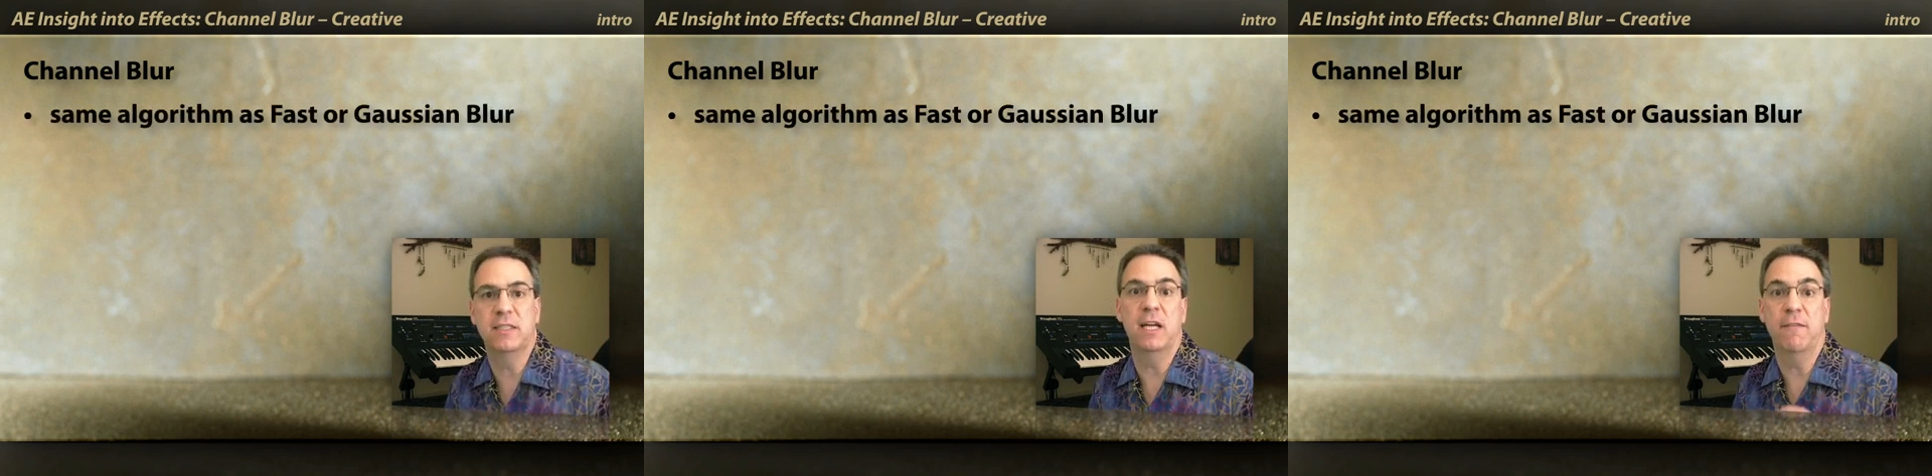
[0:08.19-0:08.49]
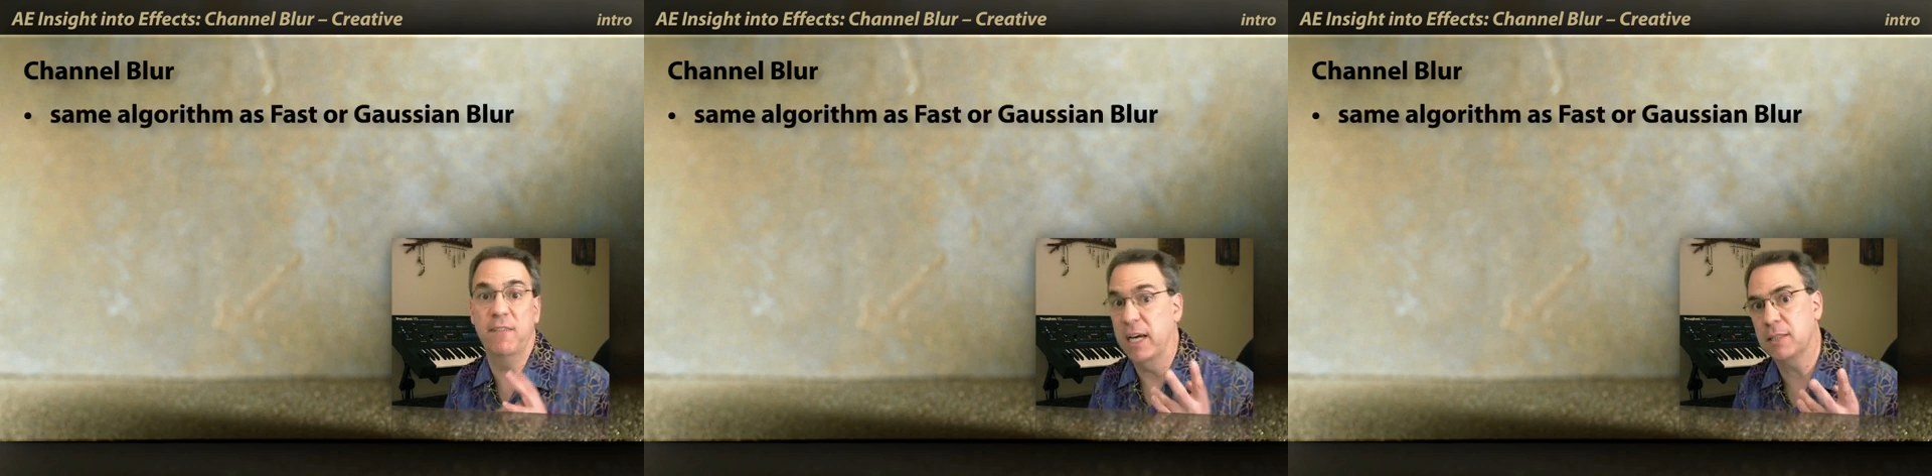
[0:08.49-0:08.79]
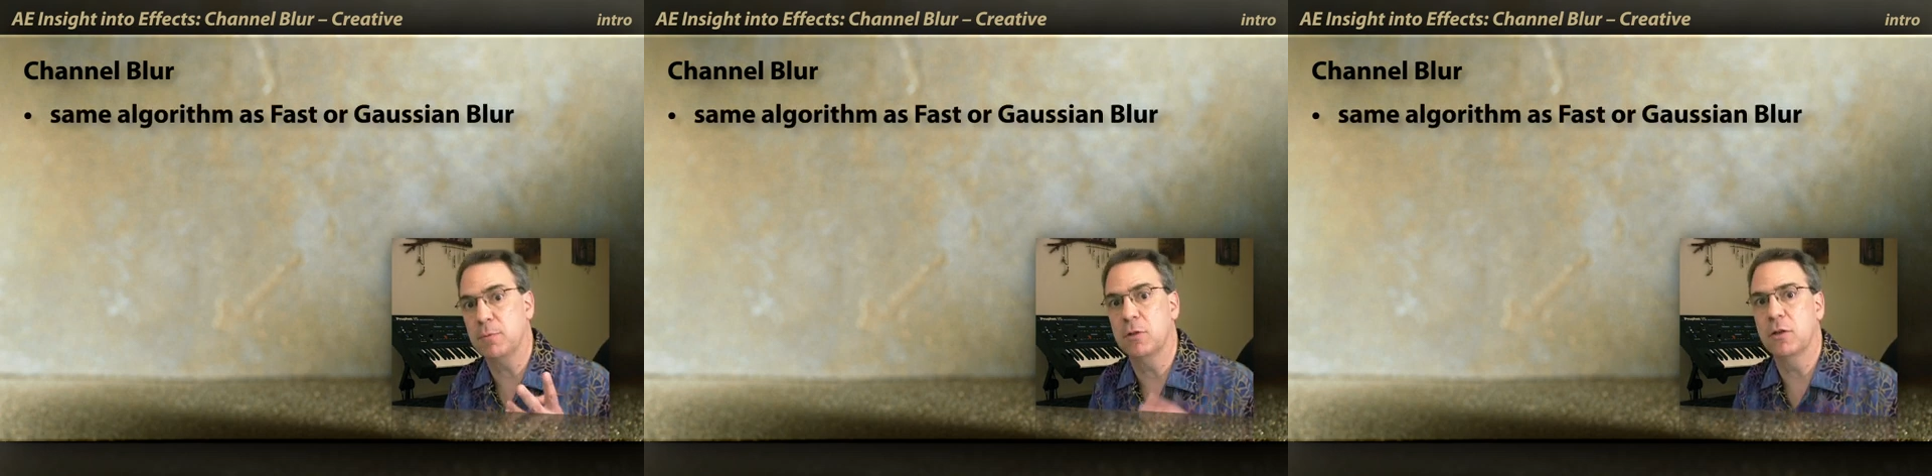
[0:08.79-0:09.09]
say,
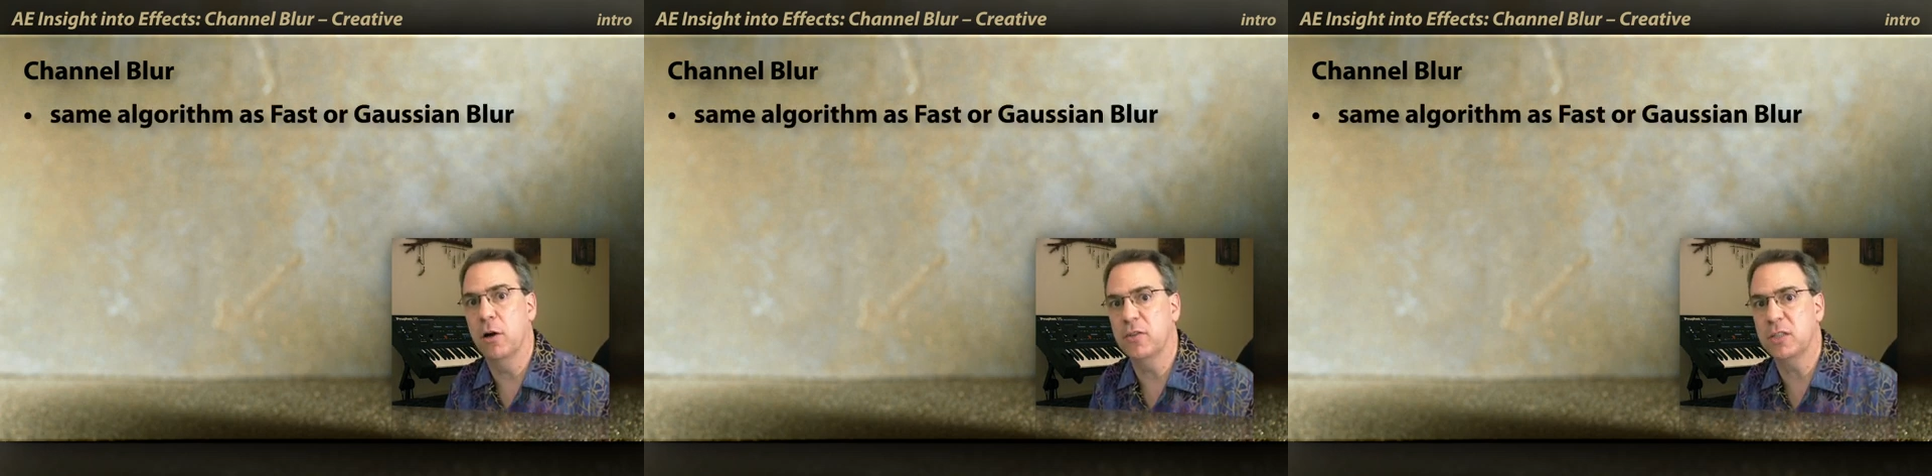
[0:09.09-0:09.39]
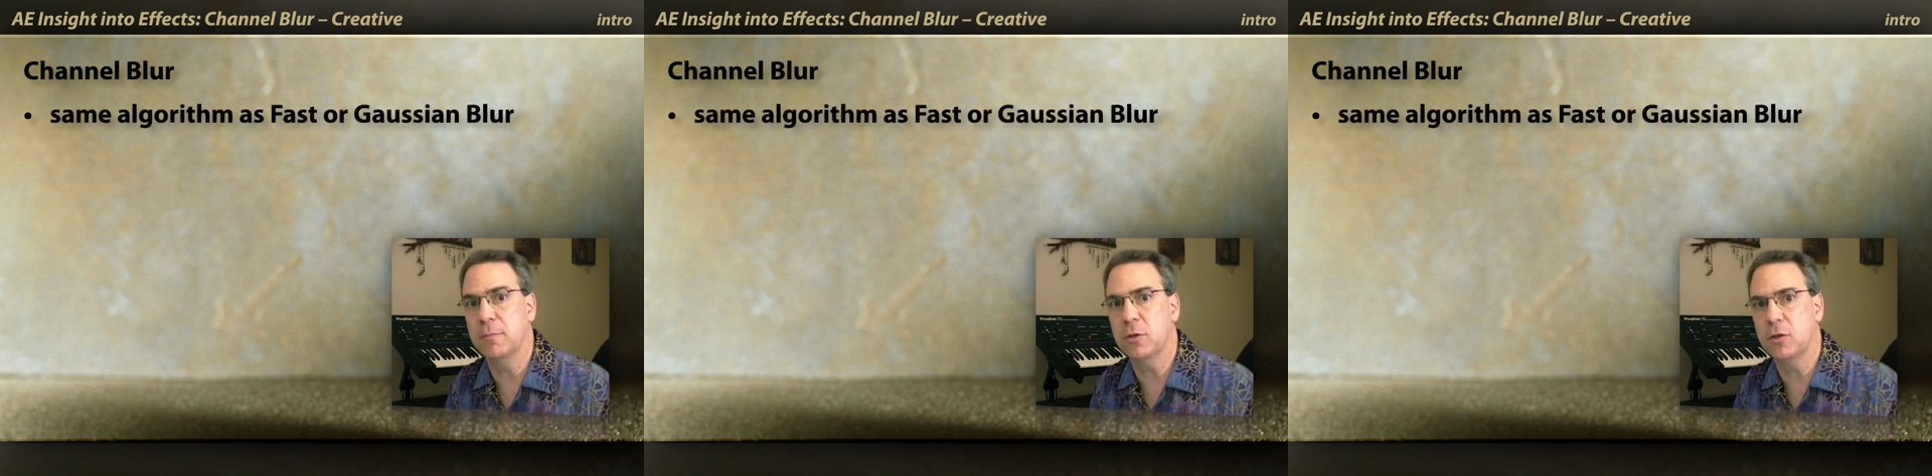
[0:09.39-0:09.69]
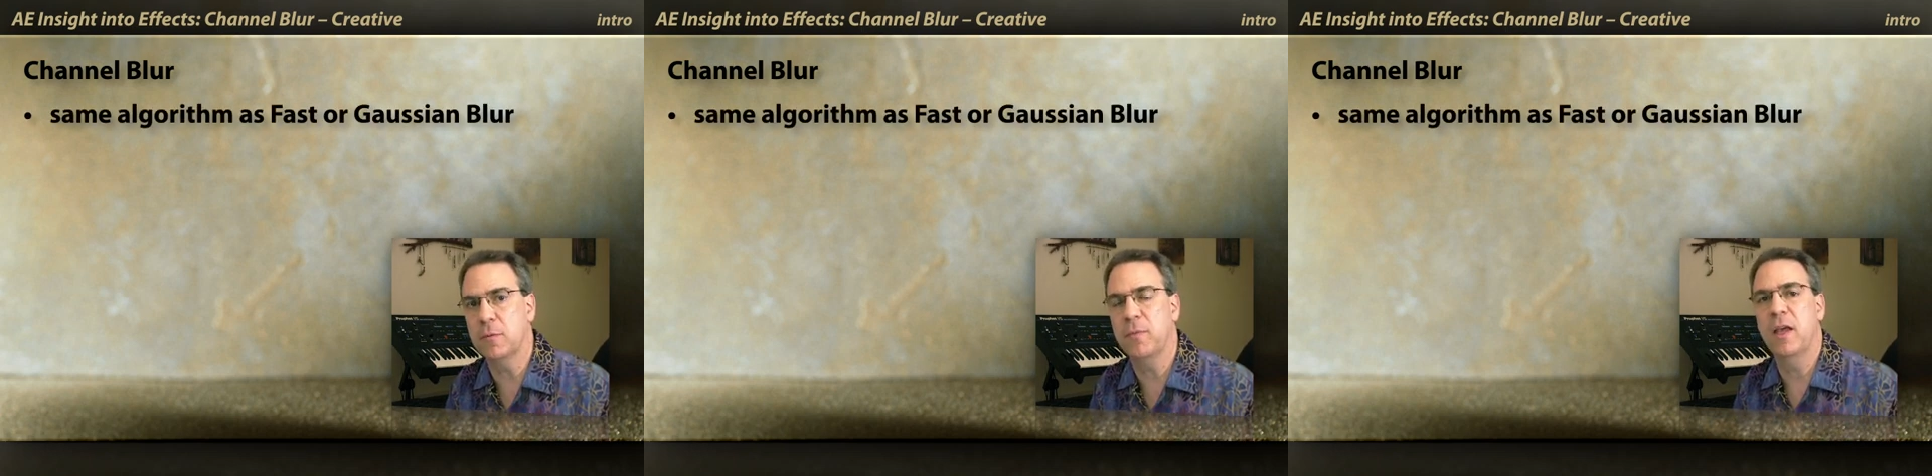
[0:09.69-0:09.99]
fast blur or Gaussian
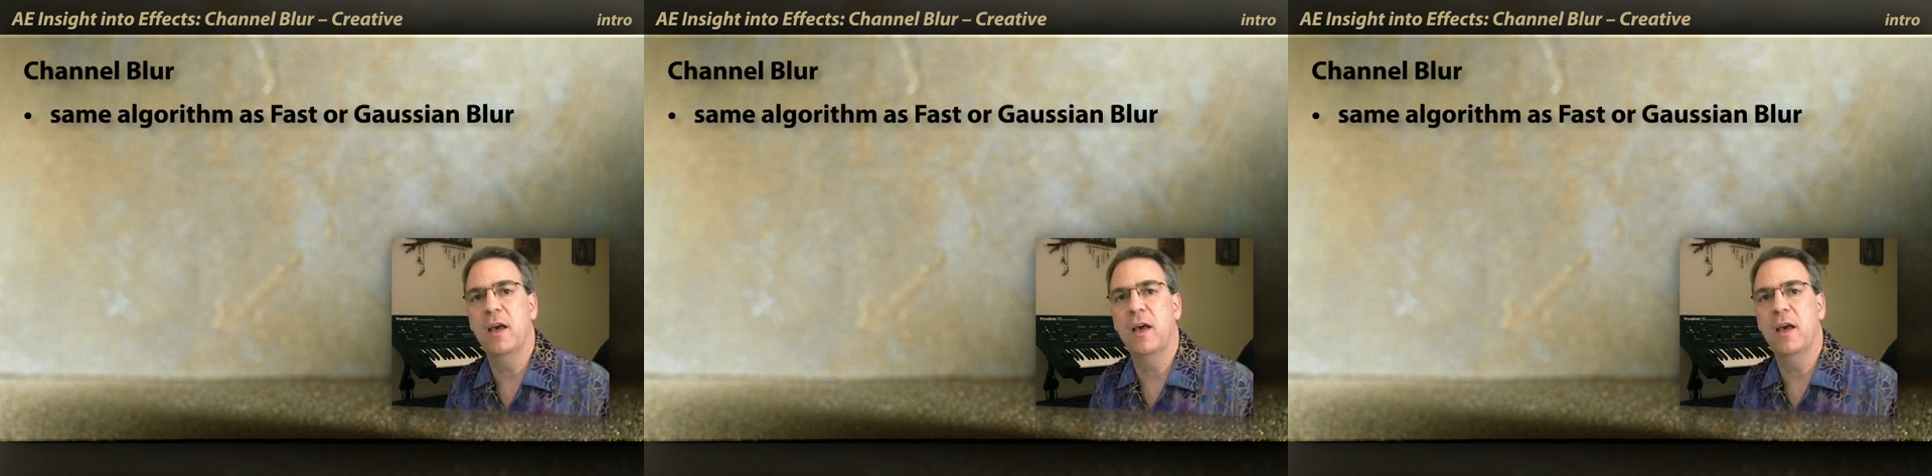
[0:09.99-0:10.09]
blur.